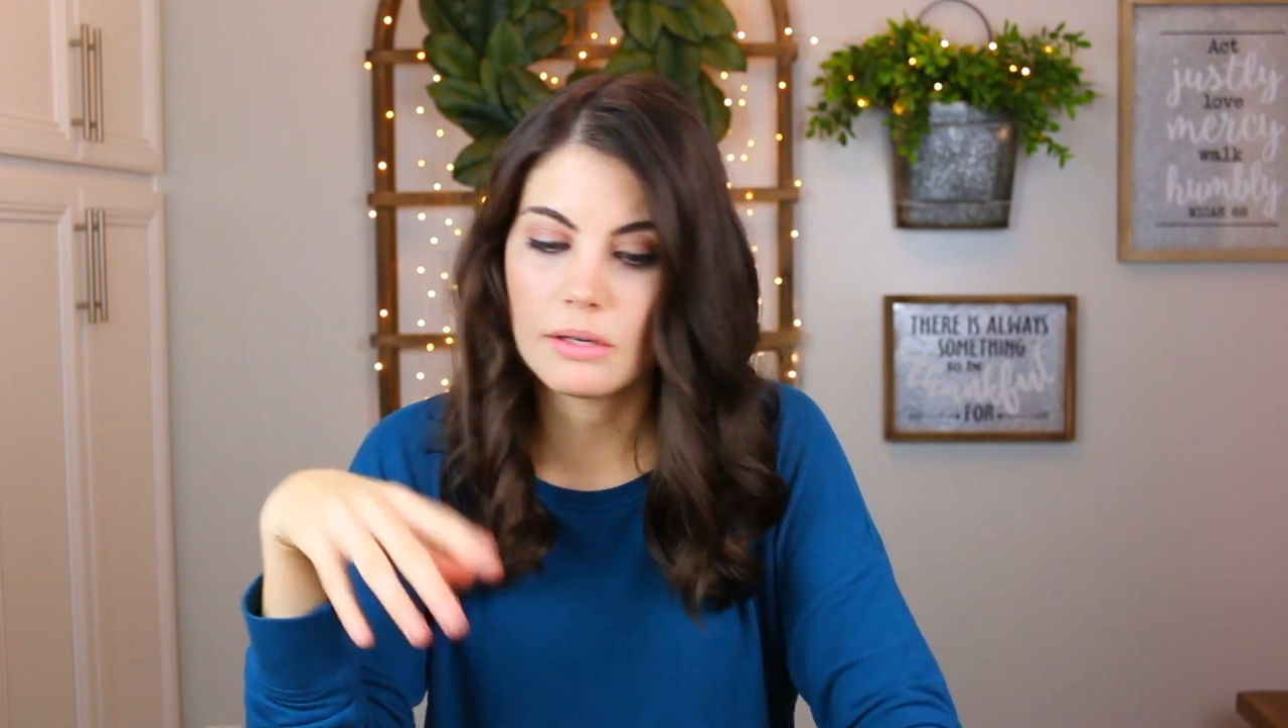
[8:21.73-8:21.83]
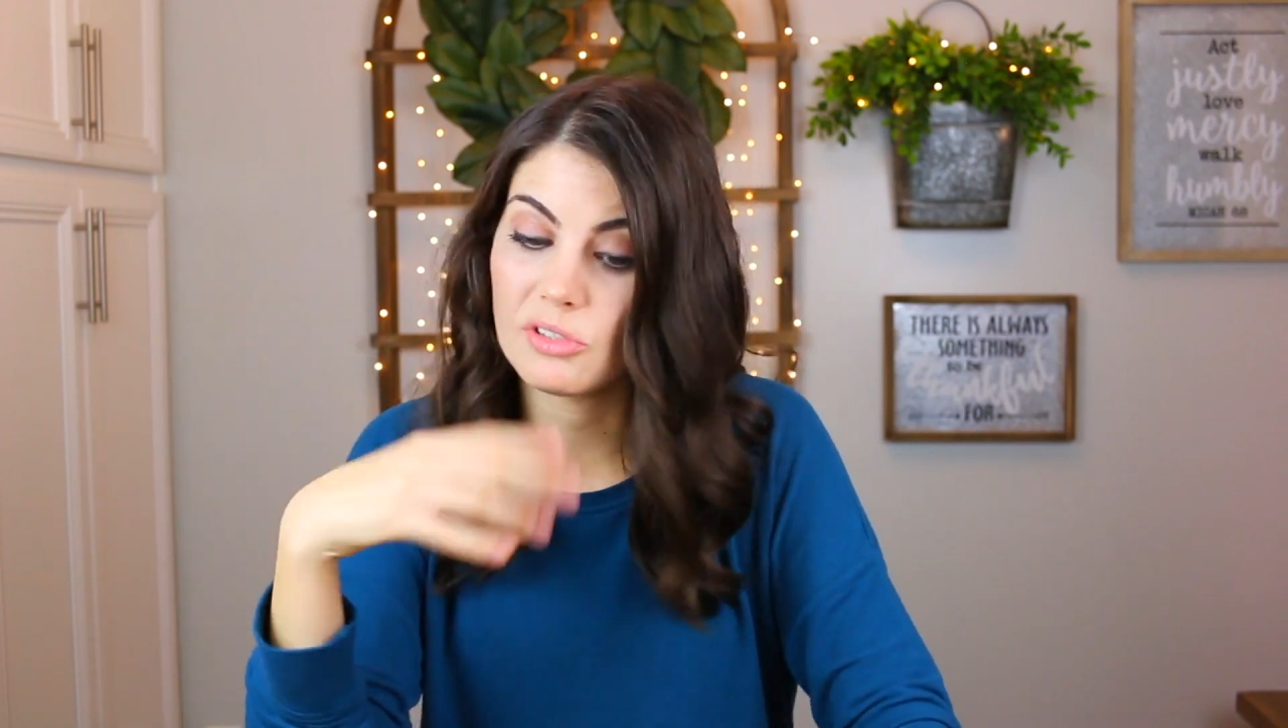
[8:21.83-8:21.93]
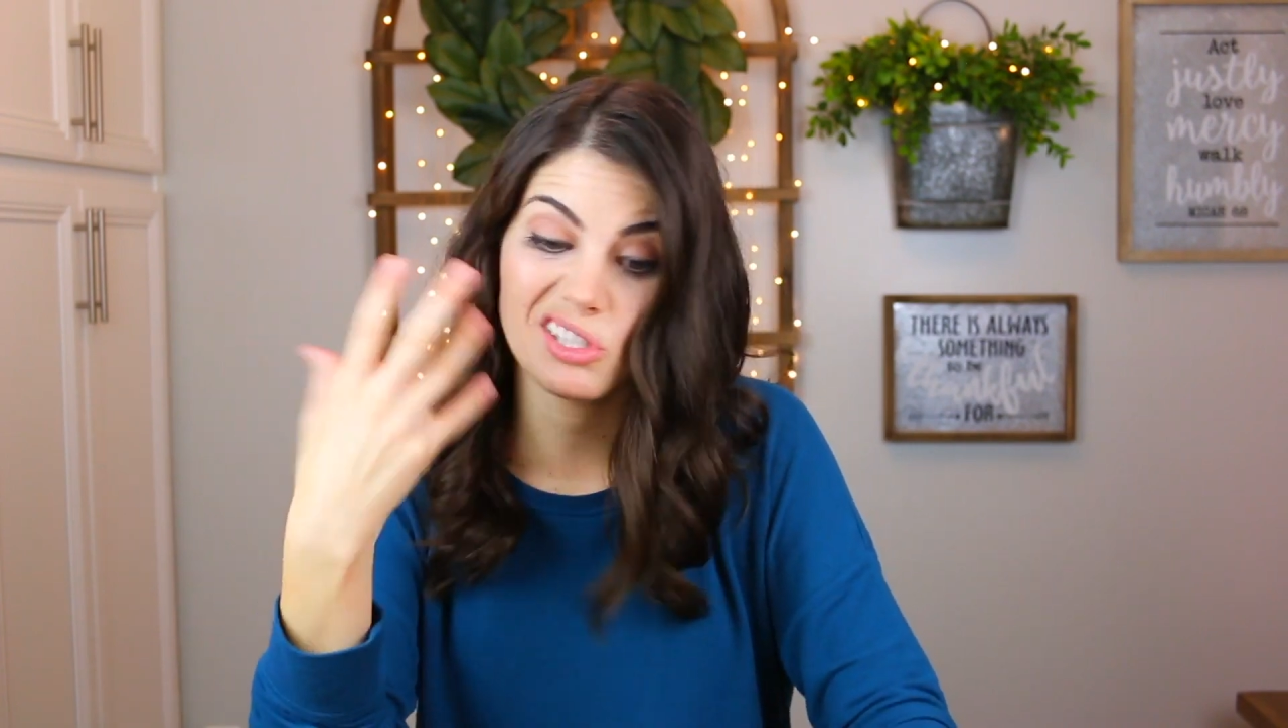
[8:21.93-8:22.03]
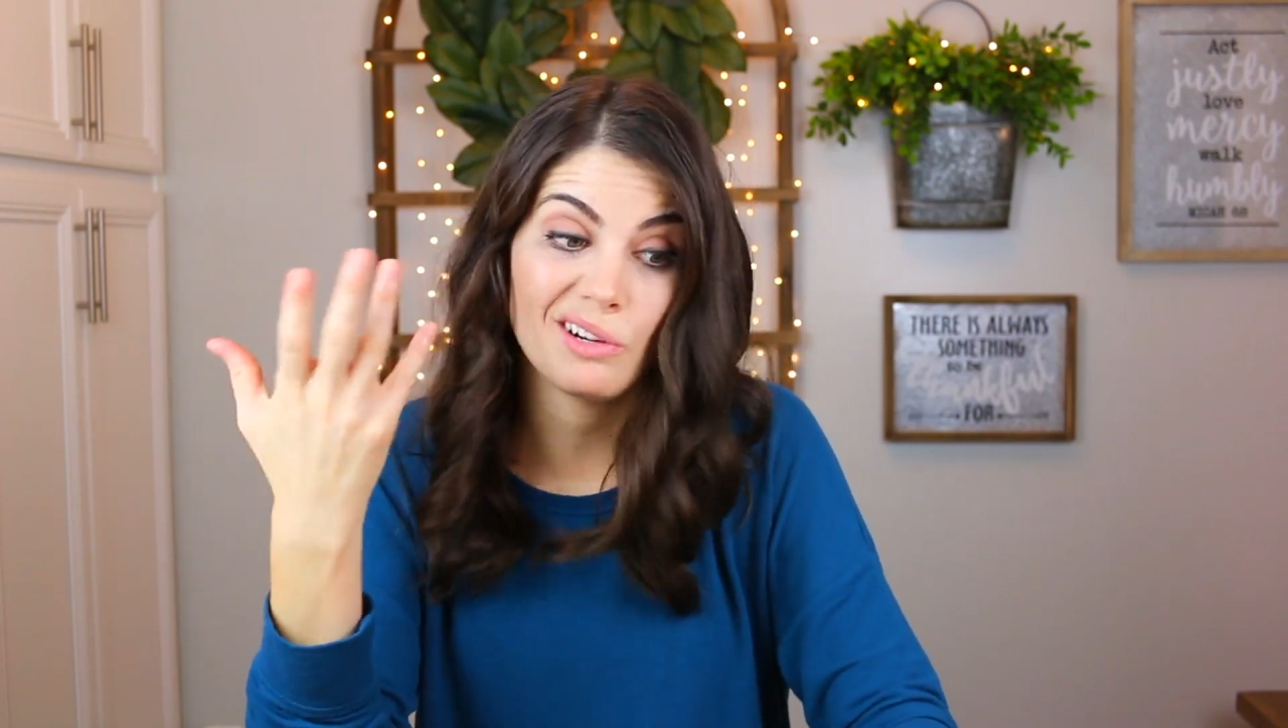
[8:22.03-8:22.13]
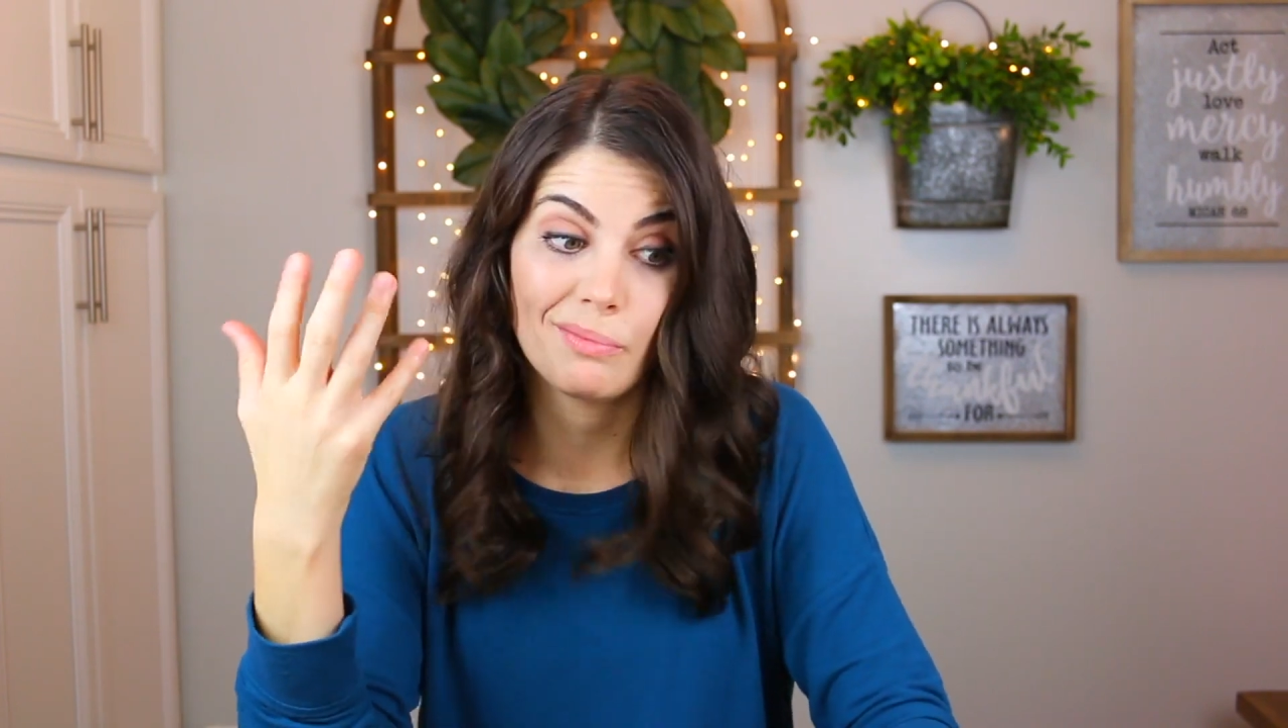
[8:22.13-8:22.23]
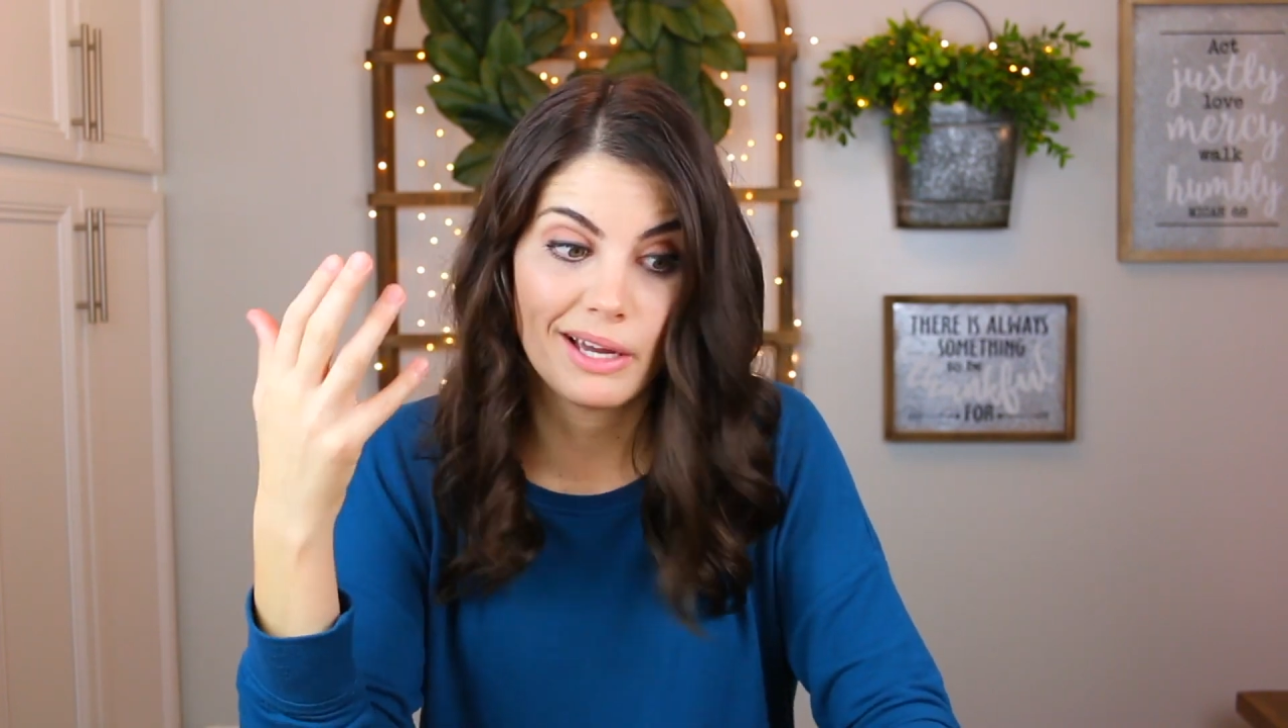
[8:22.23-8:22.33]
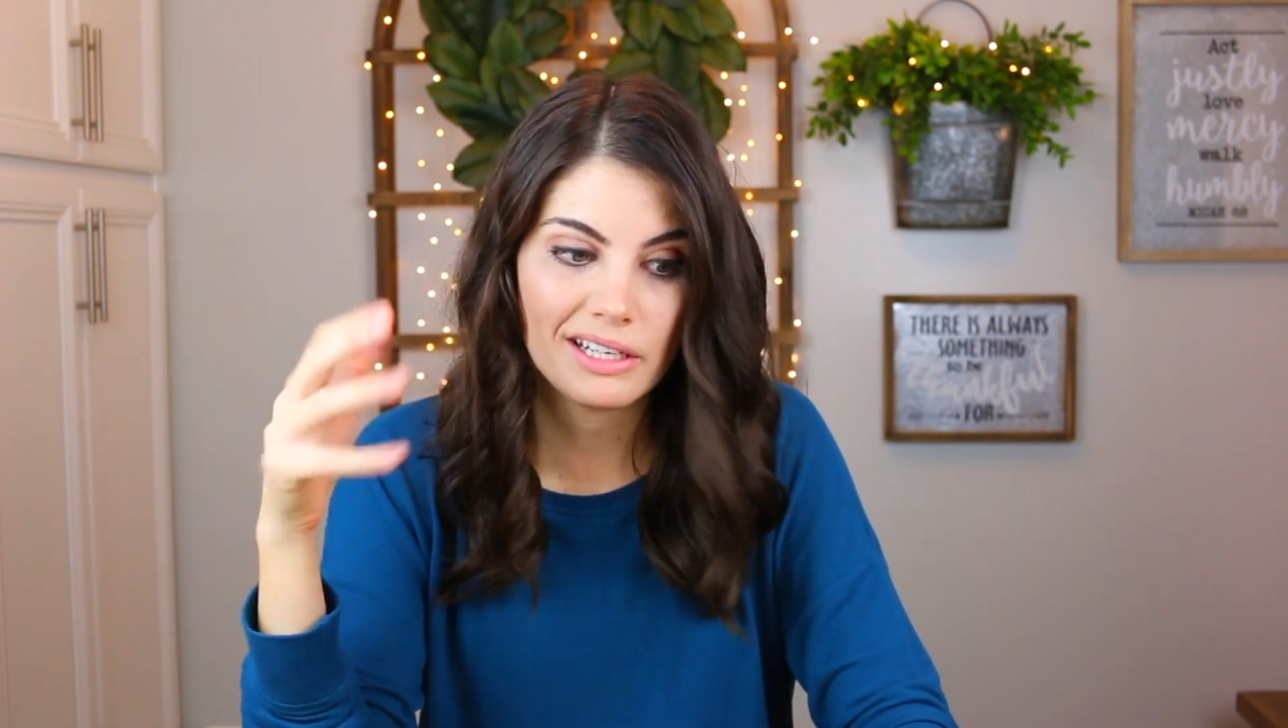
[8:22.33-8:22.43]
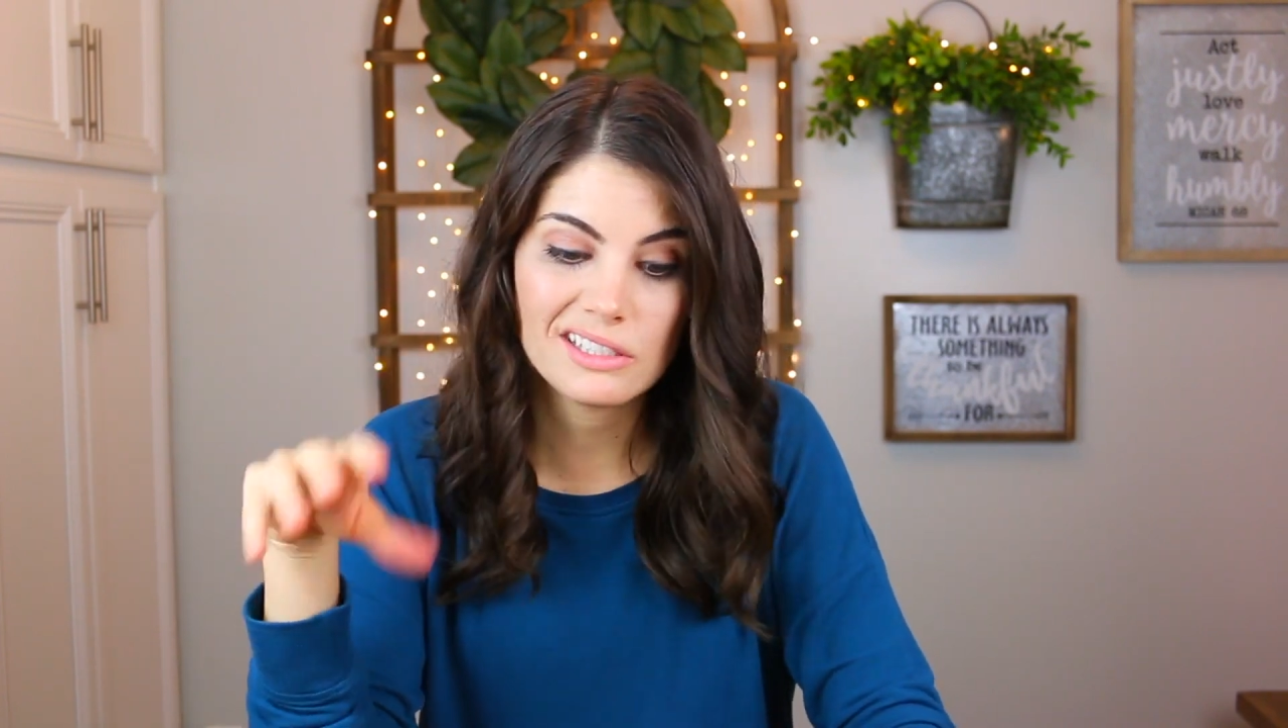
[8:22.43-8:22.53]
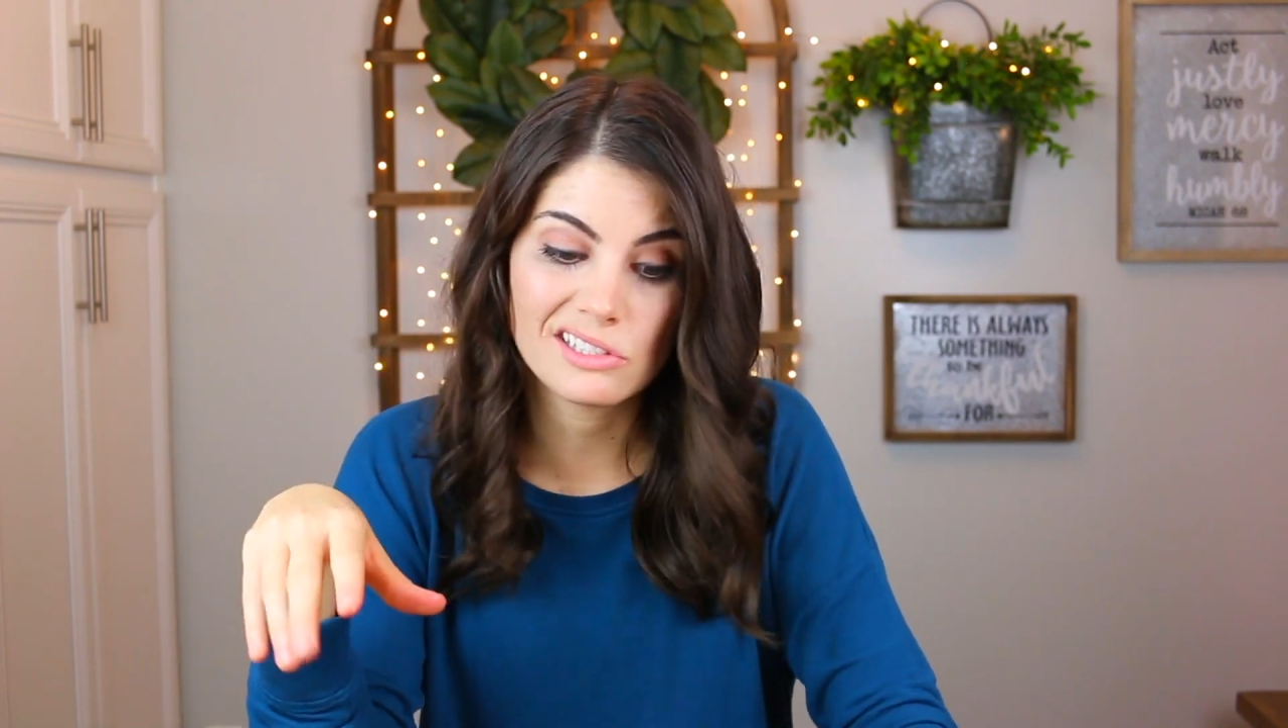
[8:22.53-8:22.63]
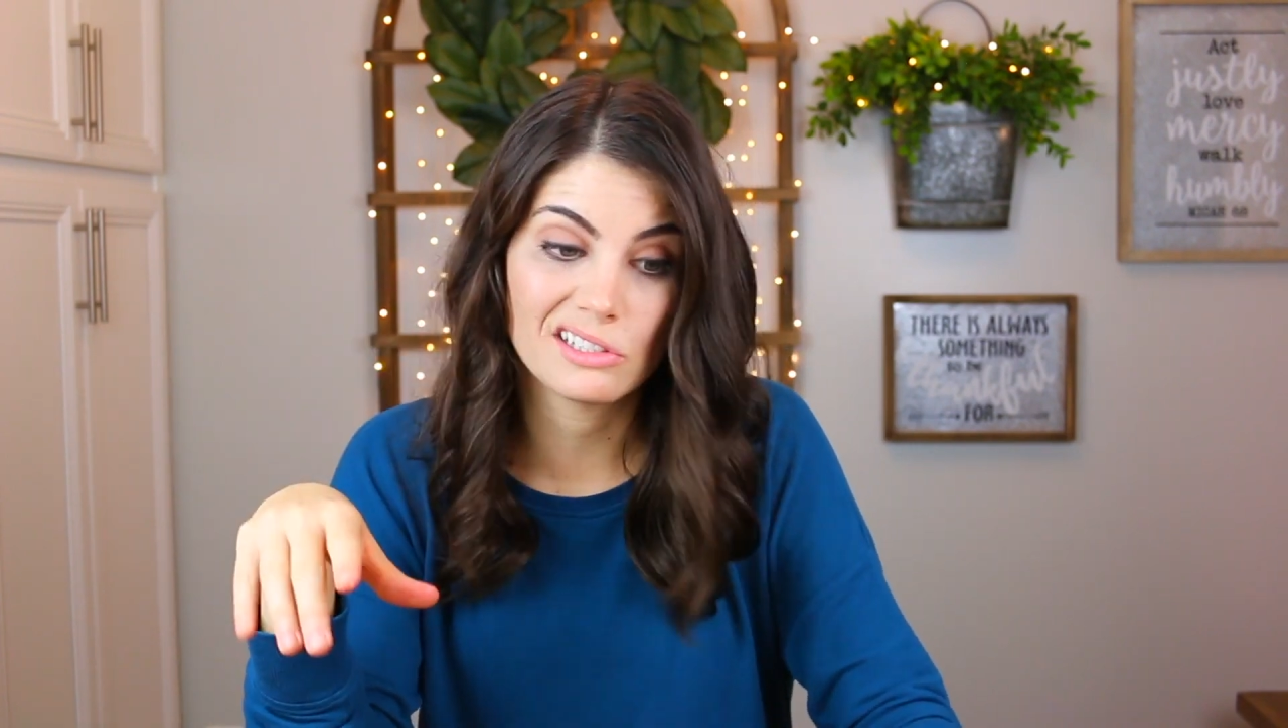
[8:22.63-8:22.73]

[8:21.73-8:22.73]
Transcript: I'm just gonna bite it because